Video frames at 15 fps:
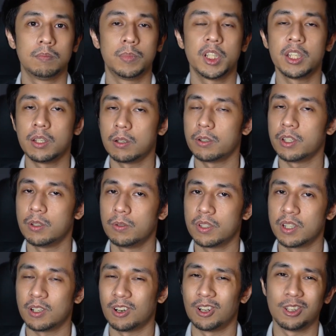but you don't use
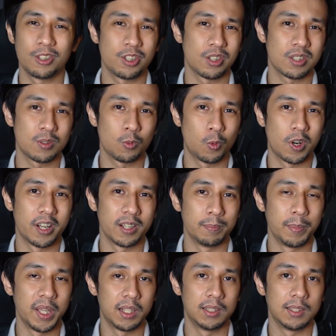it all on just one
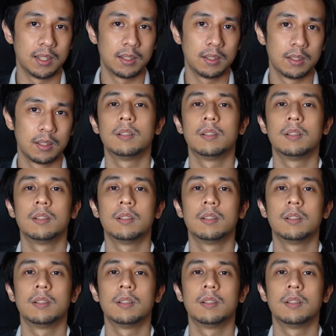build.